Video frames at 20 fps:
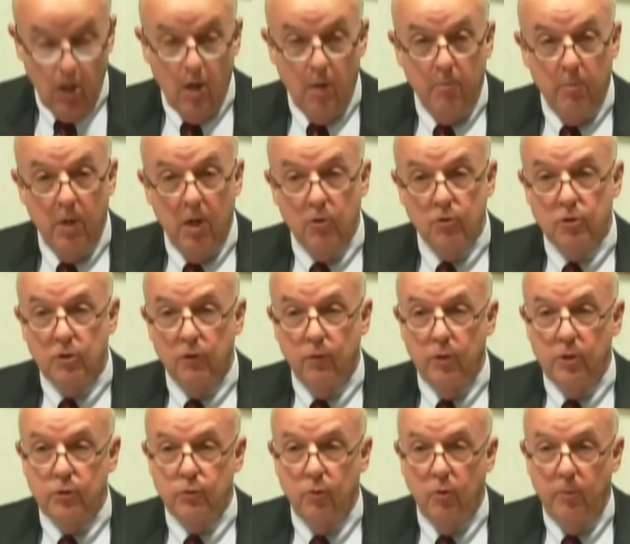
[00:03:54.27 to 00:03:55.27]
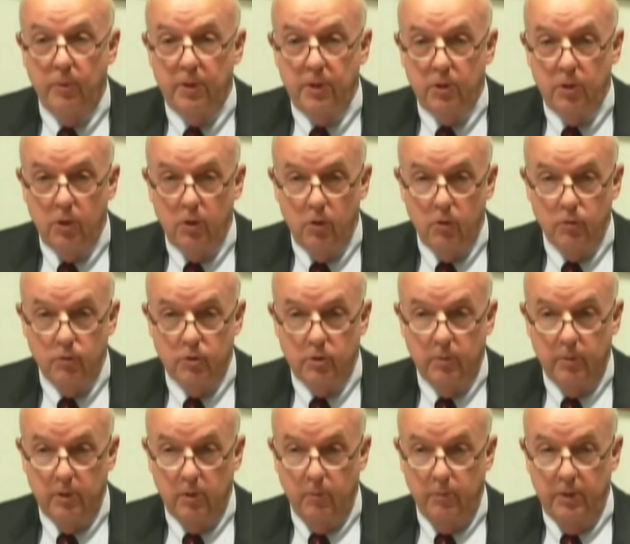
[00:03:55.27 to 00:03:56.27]
most of which will be used to
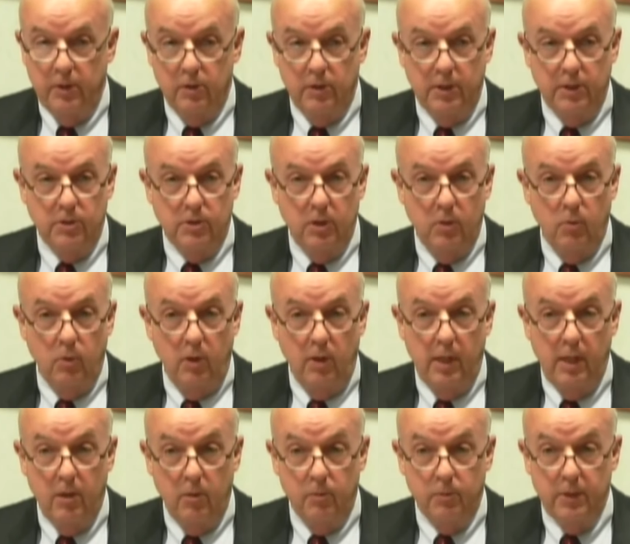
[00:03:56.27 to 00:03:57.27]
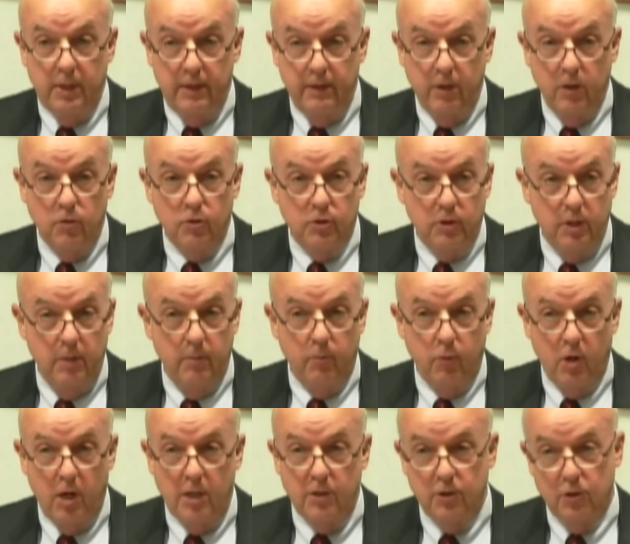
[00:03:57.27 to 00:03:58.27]
build buildings that will help in those STEM
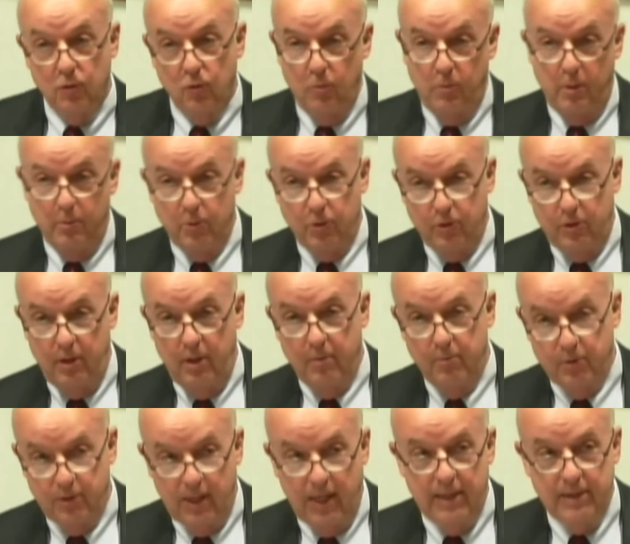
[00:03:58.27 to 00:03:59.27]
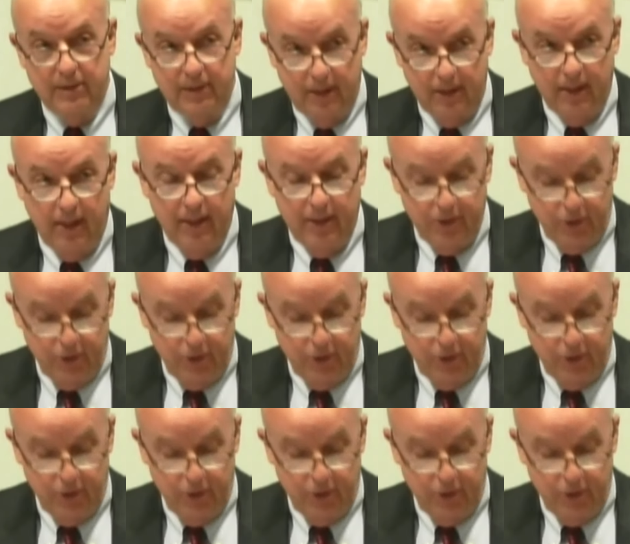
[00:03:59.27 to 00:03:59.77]
projects. Remember STEM, science, technology,